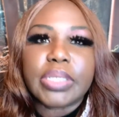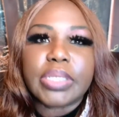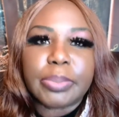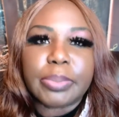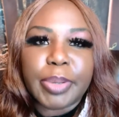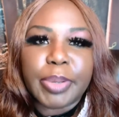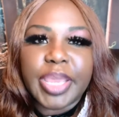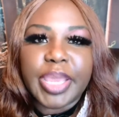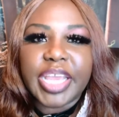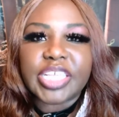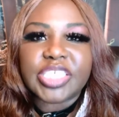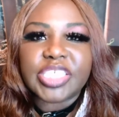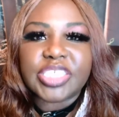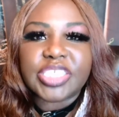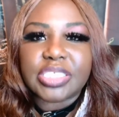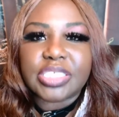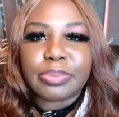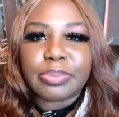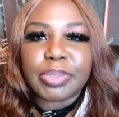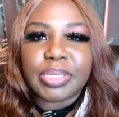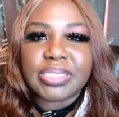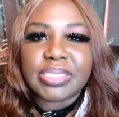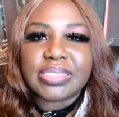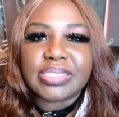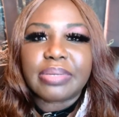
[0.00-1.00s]
really
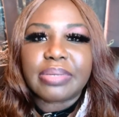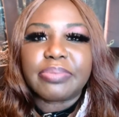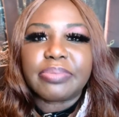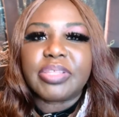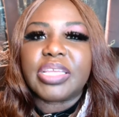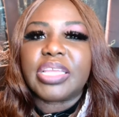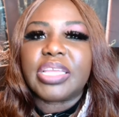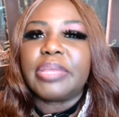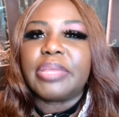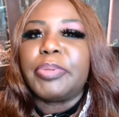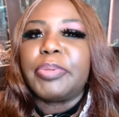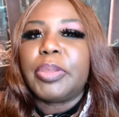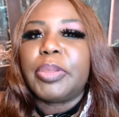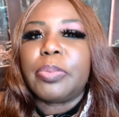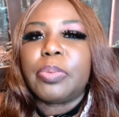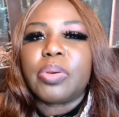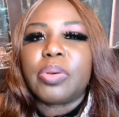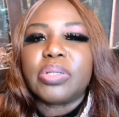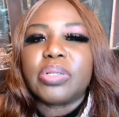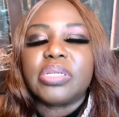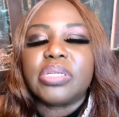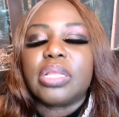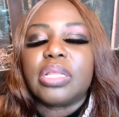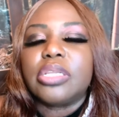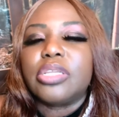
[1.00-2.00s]
passionate about something and
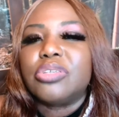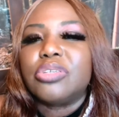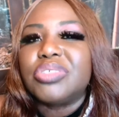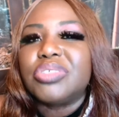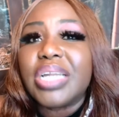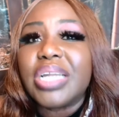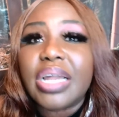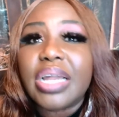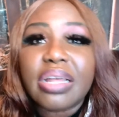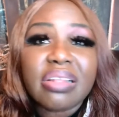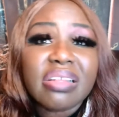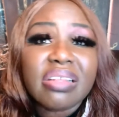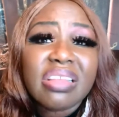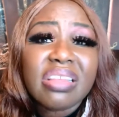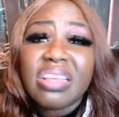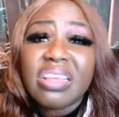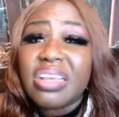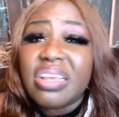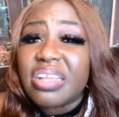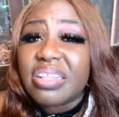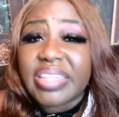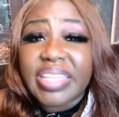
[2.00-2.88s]
people are telling you, child,